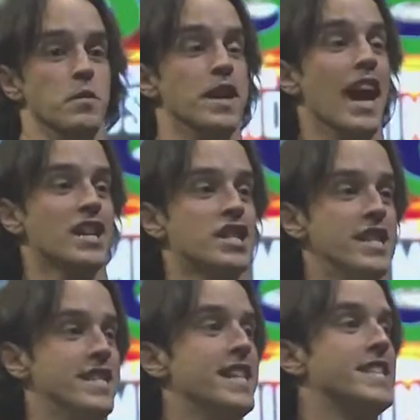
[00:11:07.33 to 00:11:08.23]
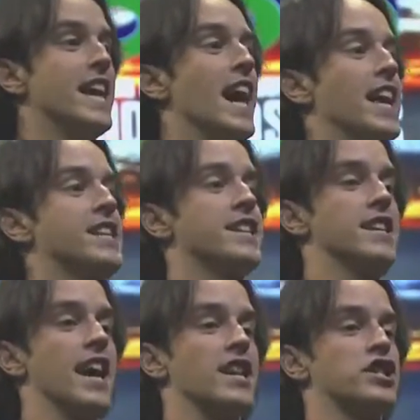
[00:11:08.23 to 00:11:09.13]
We actually did that
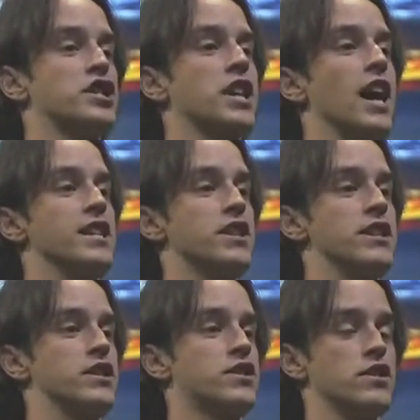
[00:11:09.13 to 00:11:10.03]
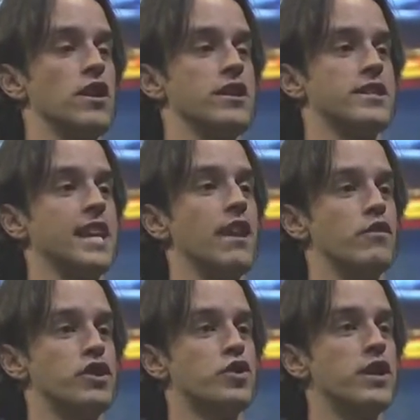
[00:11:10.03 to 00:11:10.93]
exercise on this day of
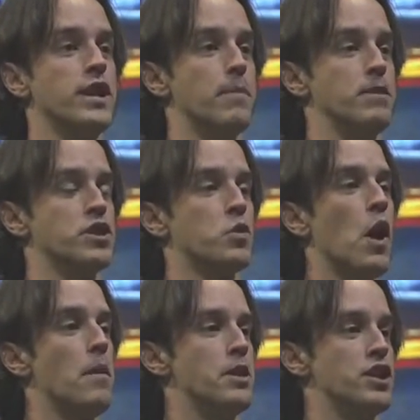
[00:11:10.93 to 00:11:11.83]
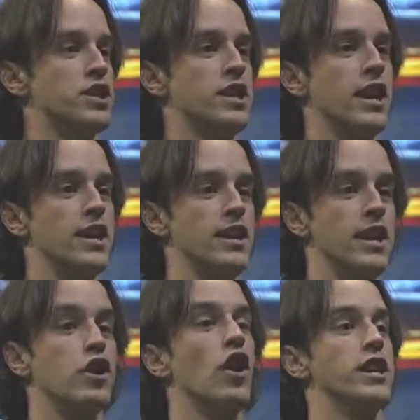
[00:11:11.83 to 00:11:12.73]
retreat up in Squamish, and
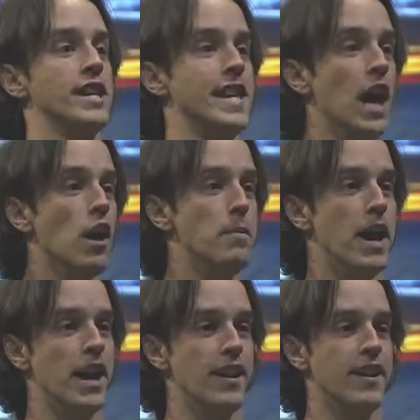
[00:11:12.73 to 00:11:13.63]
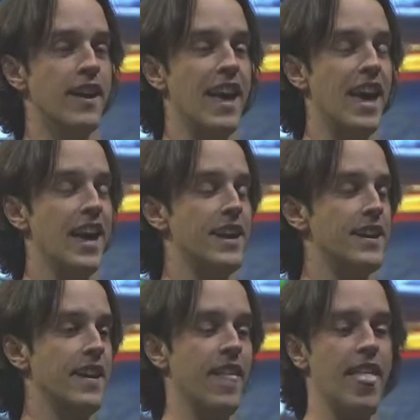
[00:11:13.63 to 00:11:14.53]
they called it WellMen, and
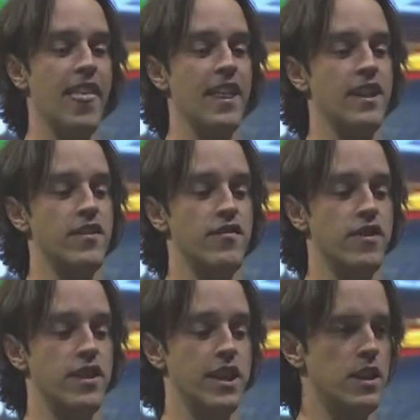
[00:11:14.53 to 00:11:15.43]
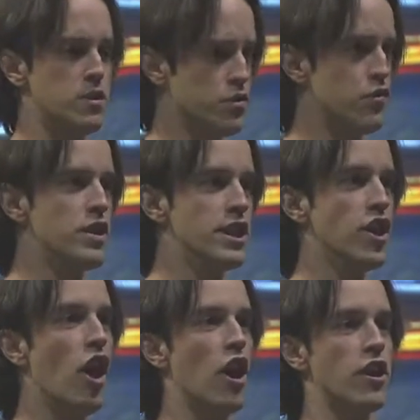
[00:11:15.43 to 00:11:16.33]
it was really
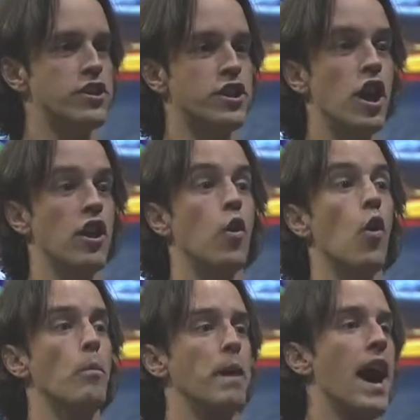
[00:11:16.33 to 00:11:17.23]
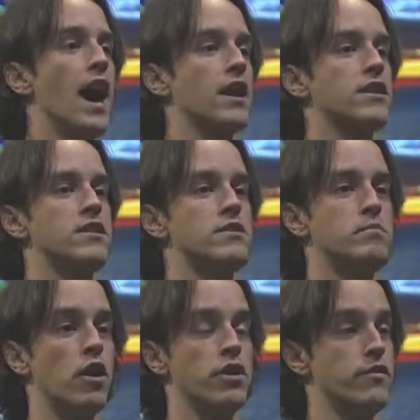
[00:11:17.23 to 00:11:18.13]
hard to not hold back
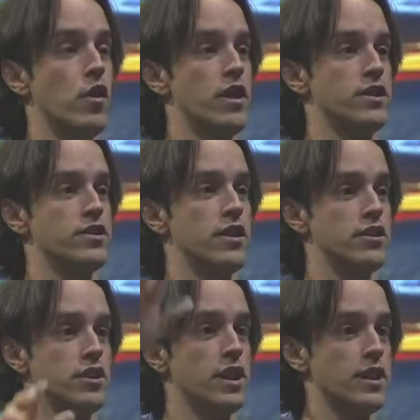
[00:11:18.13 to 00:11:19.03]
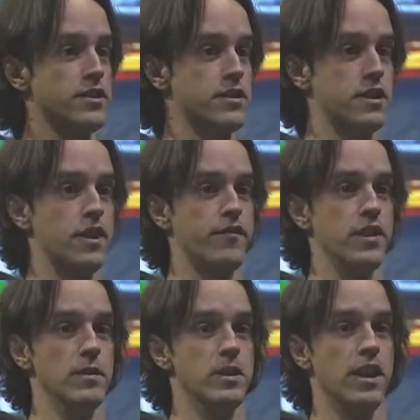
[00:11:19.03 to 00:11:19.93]
part of your voice, right? Did you guys
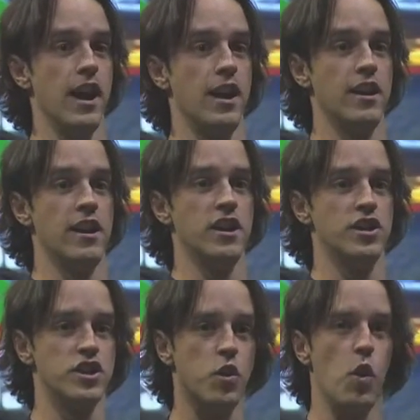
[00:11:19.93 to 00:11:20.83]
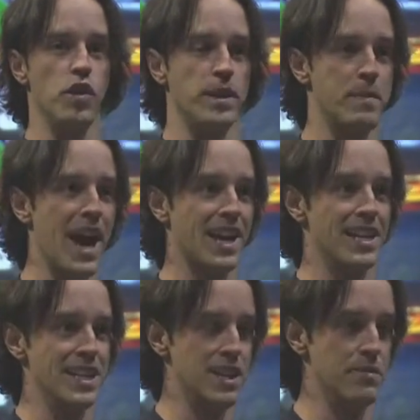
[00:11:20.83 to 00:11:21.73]
feel a bit of that? Just holding back a
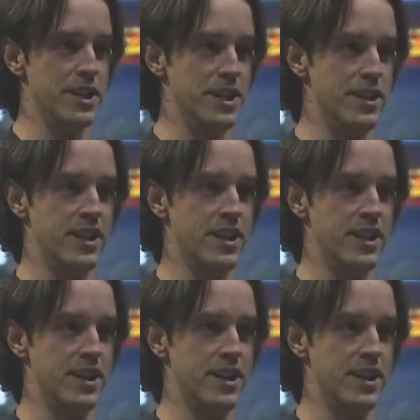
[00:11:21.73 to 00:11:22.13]
little bit?